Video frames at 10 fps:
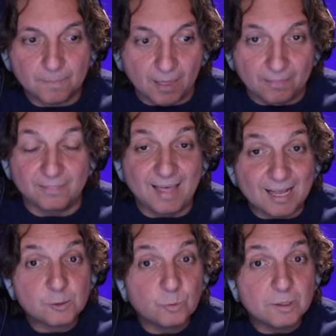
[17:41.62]
And
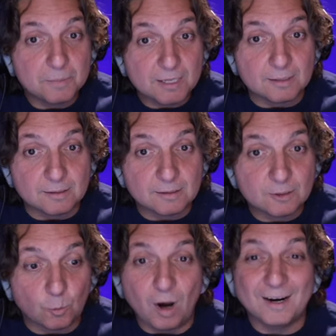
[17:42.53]
that's what it means
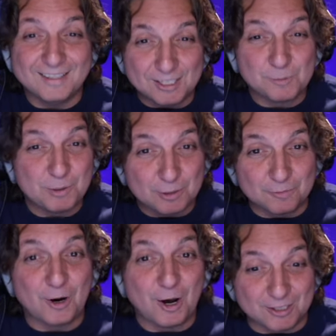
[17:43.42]
to walk in the Spirit
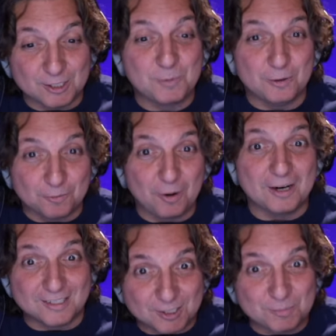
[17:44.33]
of God and the Spirit of
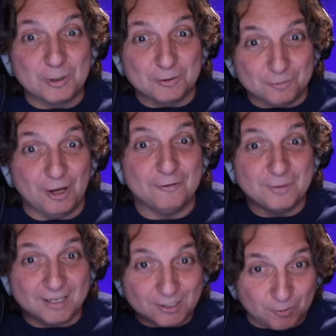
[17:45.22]
Christ and the Spirit of love,
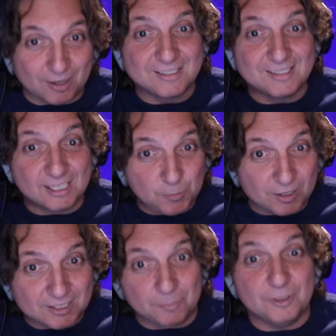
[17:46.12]
because Christ is the
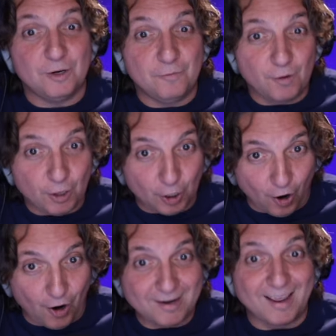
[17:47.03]
express image of
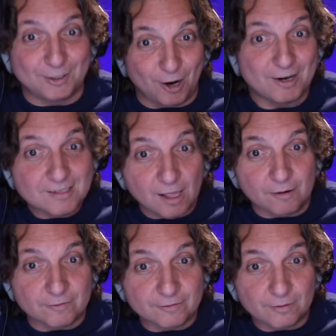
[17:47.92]
God and God is
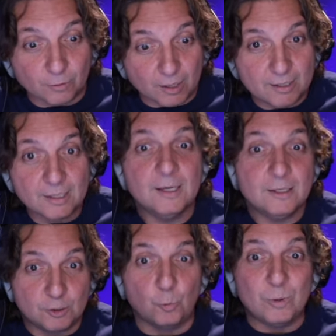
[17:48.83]
love, okay?
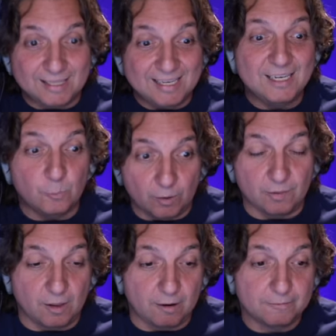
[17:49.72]
So we lead
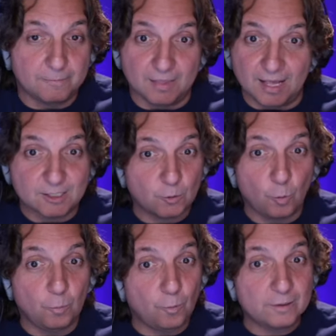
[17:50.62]
with love. And that's the
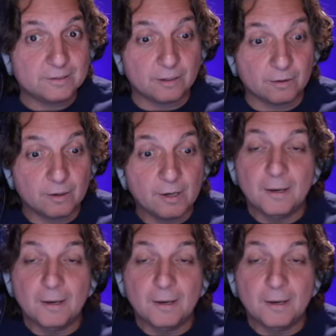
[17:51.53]
whole point here,